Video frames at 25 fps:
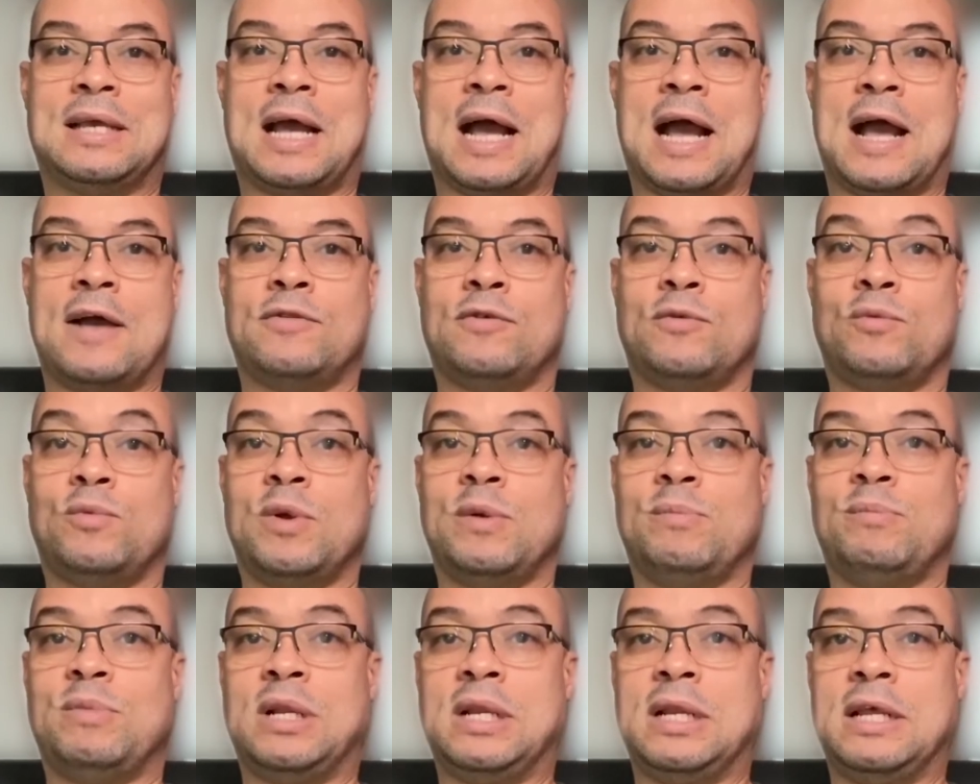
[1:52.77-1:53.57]
either
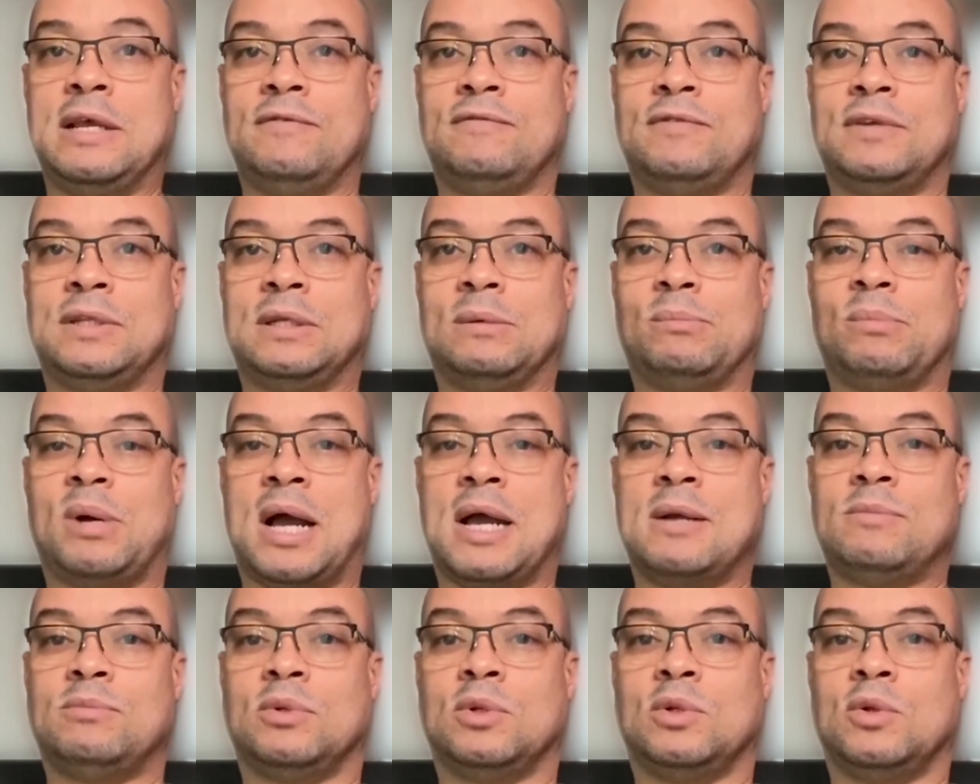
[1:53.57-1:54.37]
we believe in the
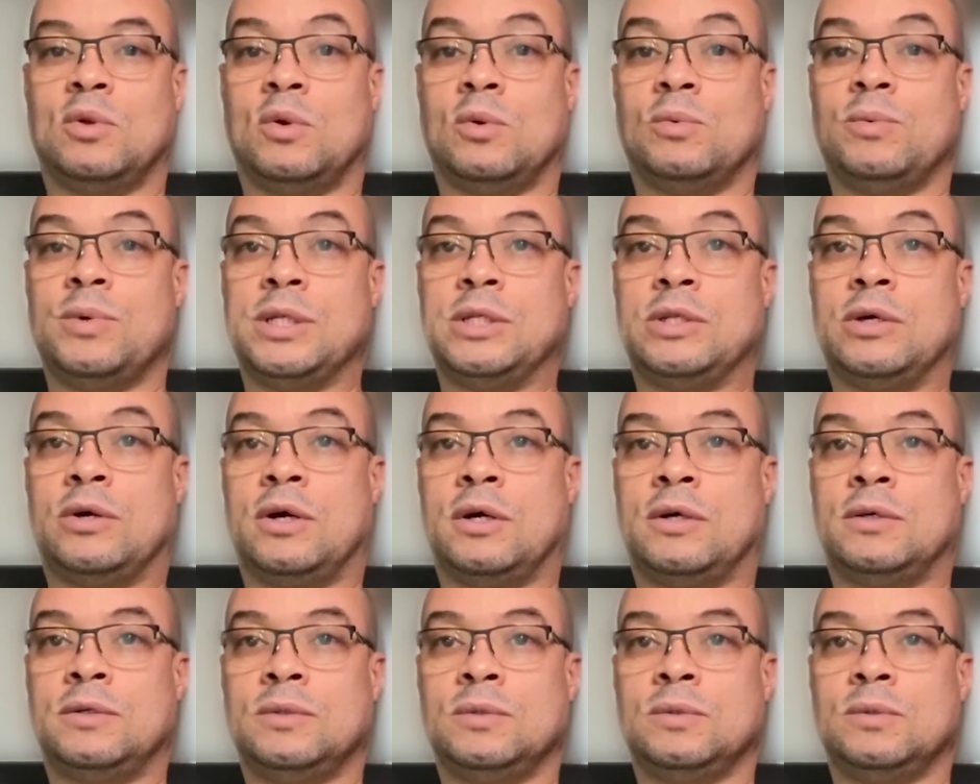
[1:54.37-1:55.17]
Bible or we
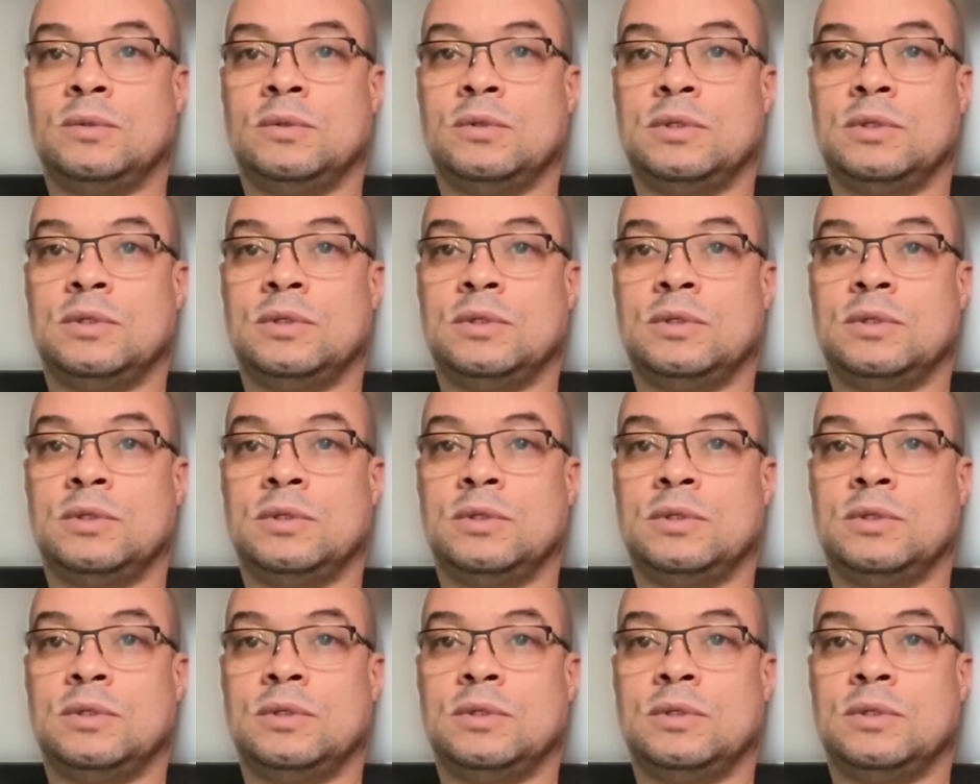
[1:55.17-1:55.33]
don't.